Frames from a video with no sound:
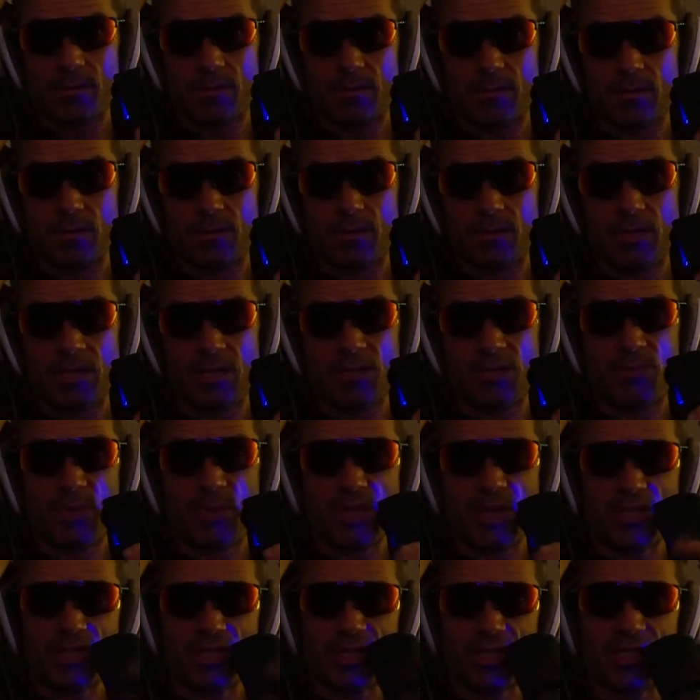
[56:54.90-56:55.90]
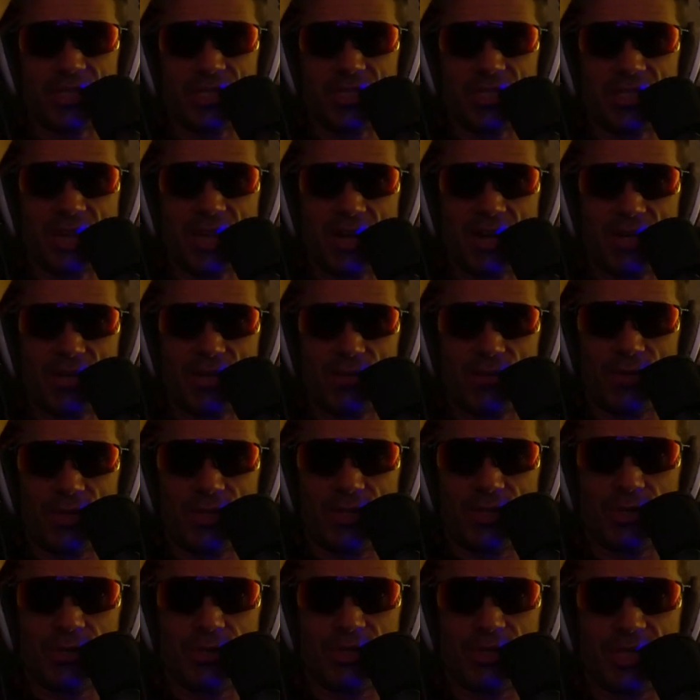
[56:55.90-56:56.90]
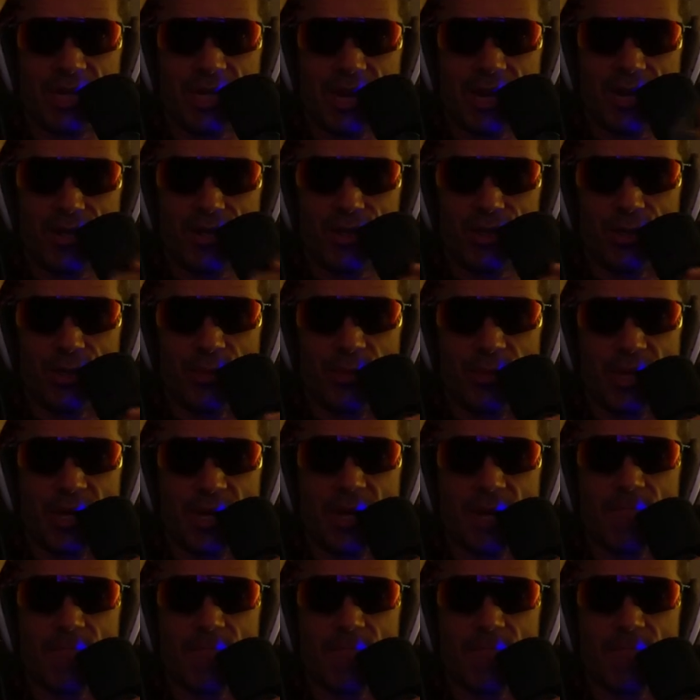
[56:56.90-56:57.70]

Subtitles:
it's best just to say to reduce the entropy,